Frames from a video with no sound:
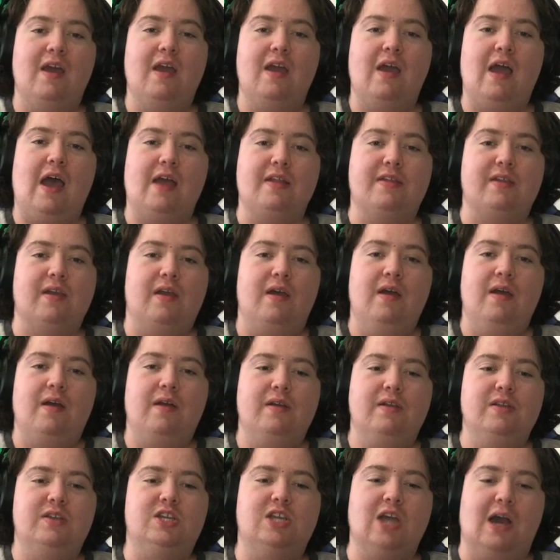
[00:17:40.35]
oh, as hey,
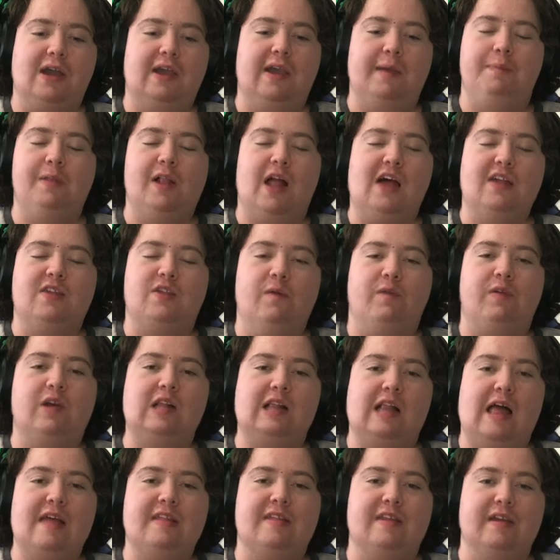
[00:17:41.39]
Chunky Blast of
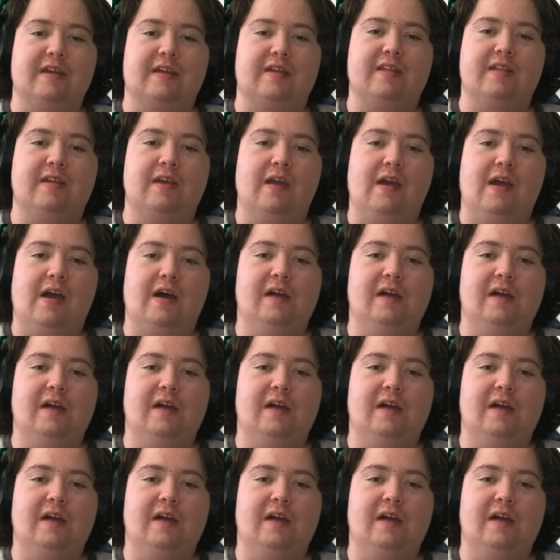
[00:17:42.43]
classics, tour.